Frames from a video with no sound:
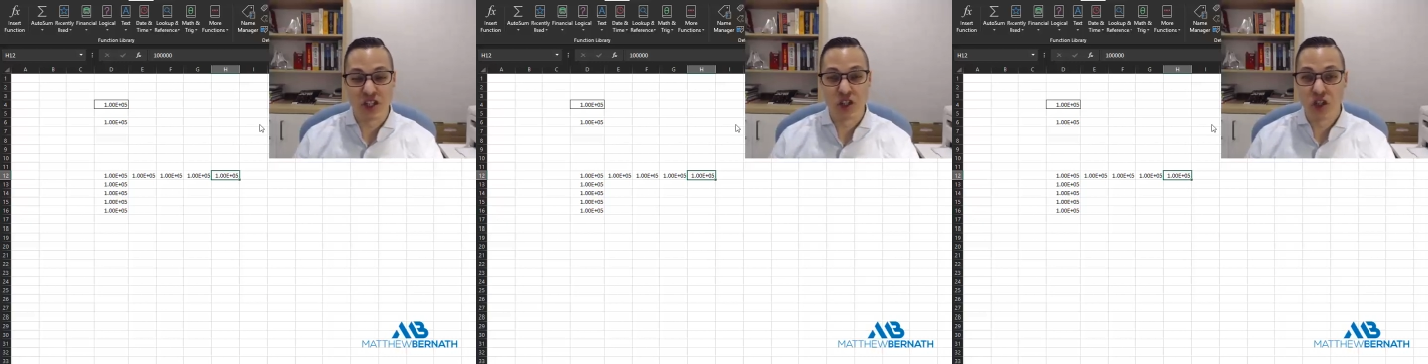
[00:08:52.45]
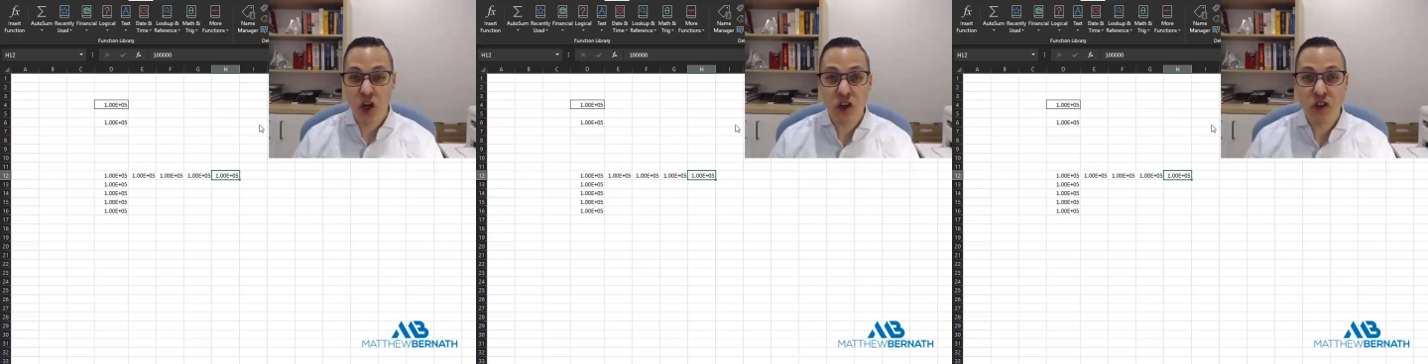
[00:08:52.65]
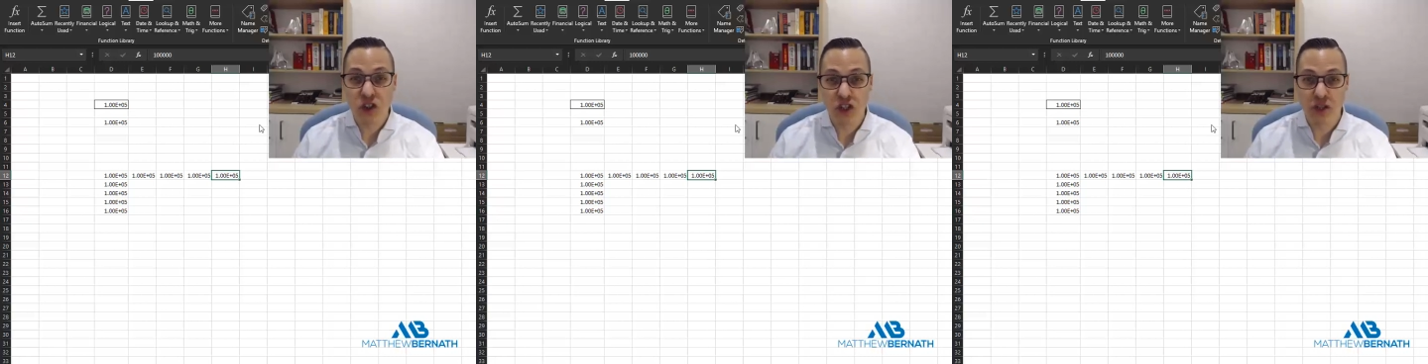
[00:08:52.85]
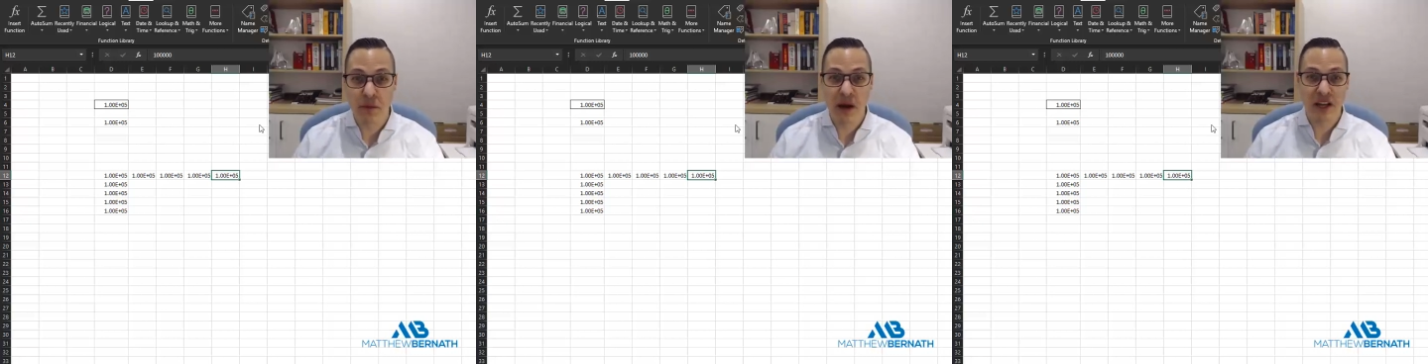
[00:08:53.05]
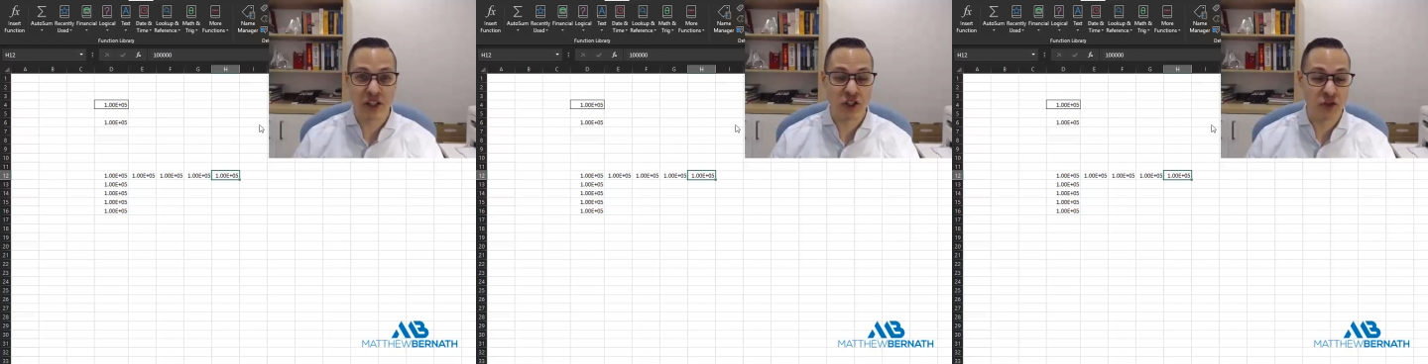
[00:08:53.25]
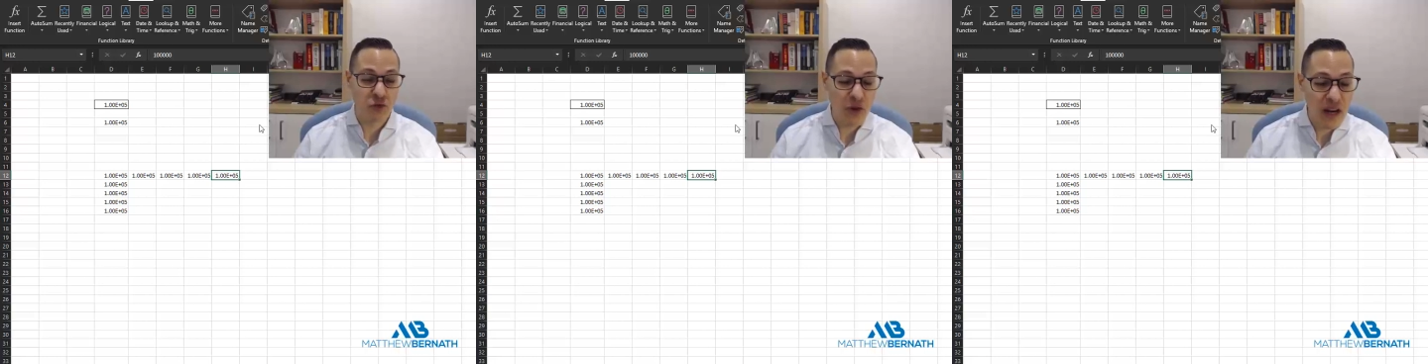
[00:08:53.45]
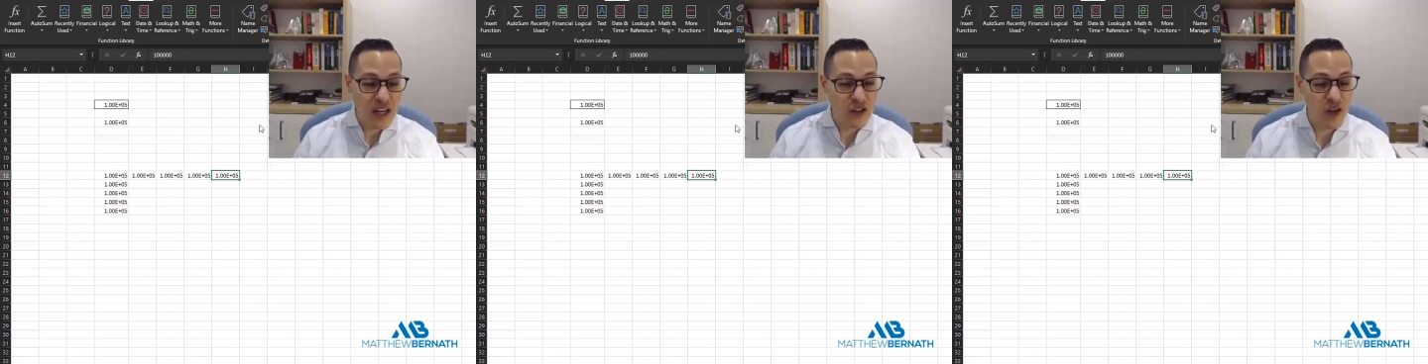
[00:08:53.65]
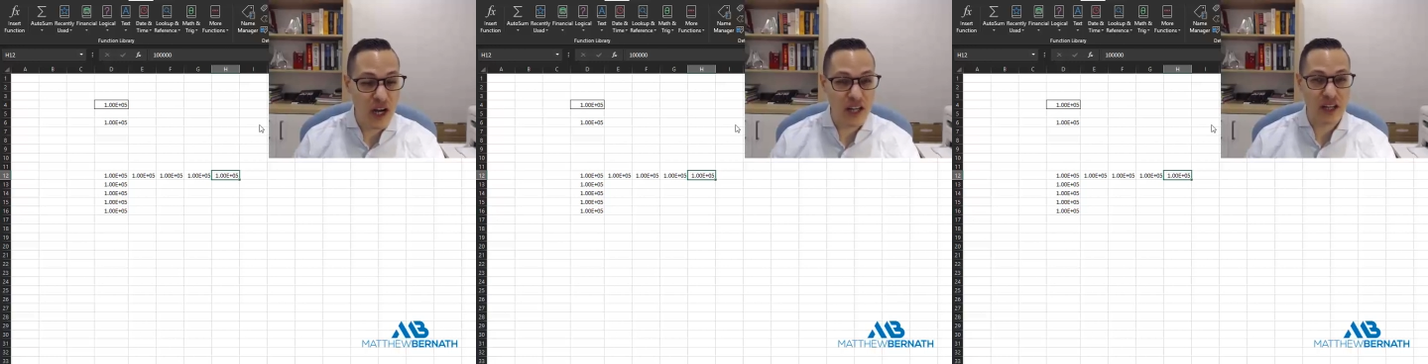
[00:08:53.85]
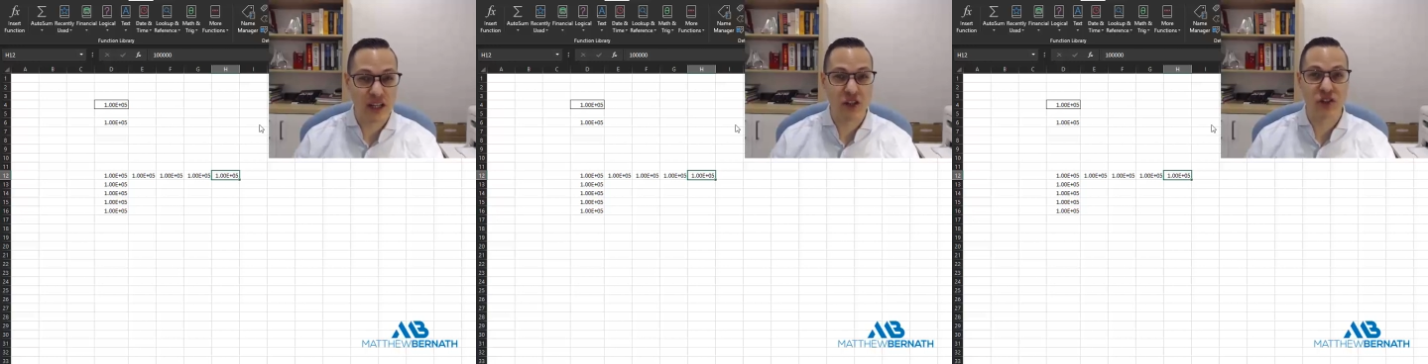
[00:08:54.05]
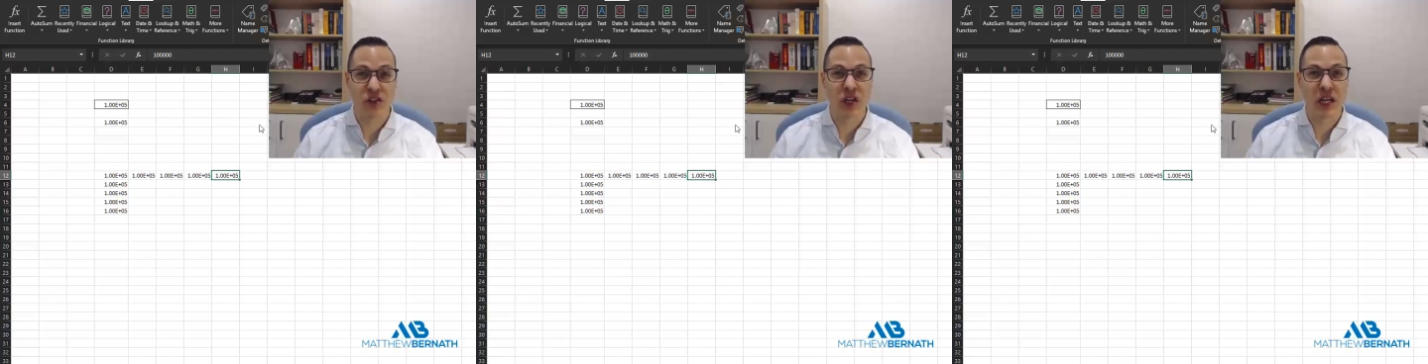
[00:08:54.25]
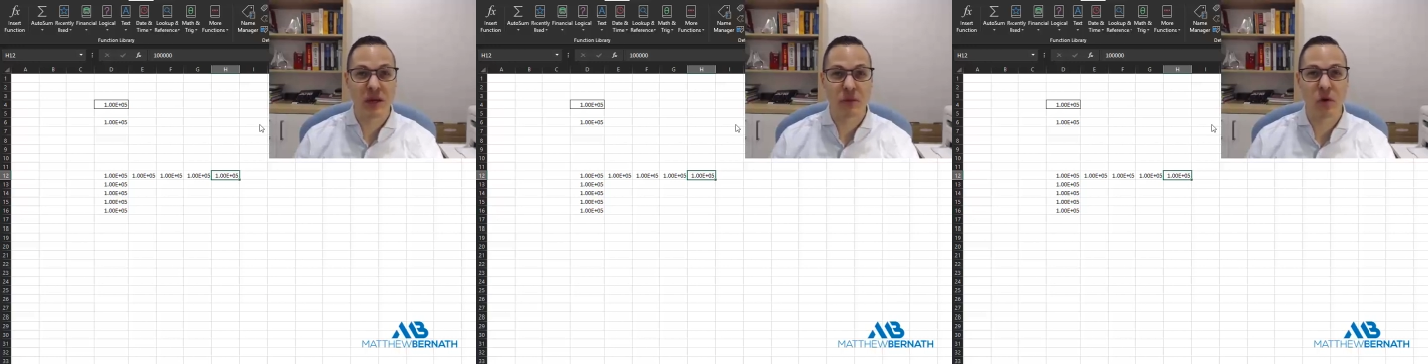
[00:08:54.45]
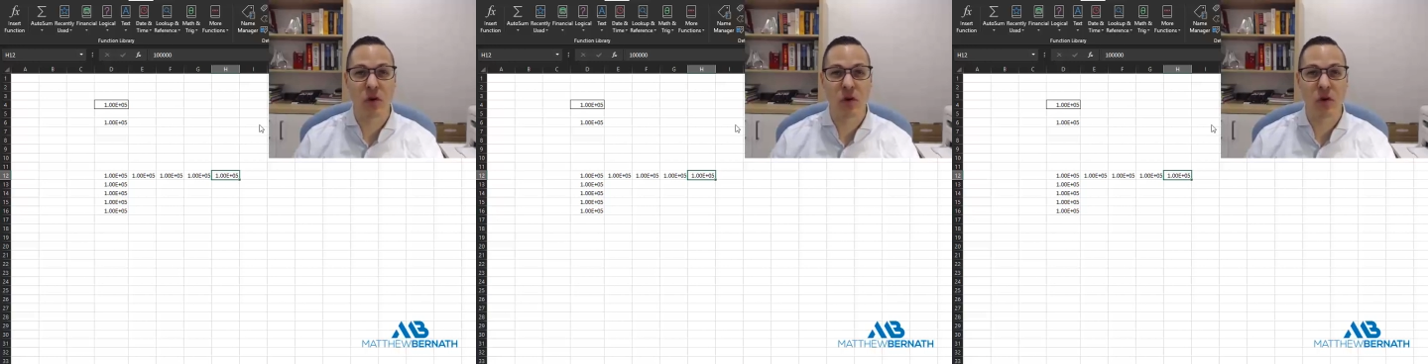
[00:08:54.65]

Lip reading: use your mouse. You really try and use your keyboard.